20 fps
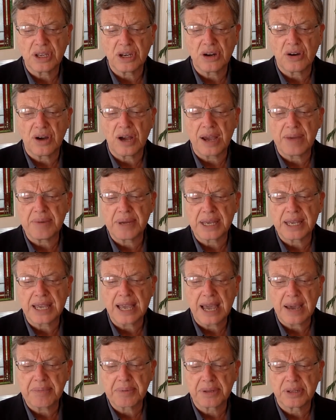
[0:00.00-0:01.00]
You know, I'm a
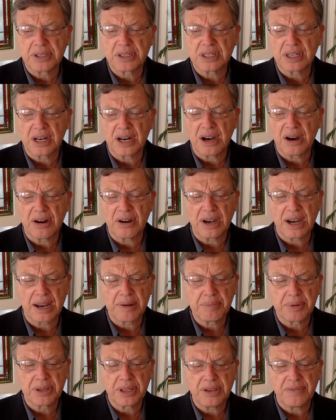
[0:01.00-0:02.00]
capitalist at heart, and I
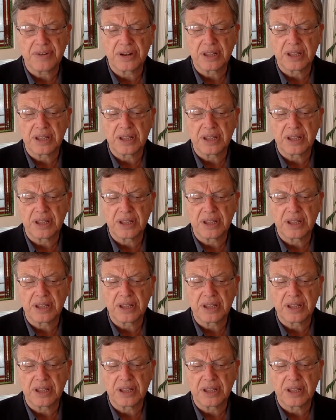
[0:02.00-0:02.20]
believe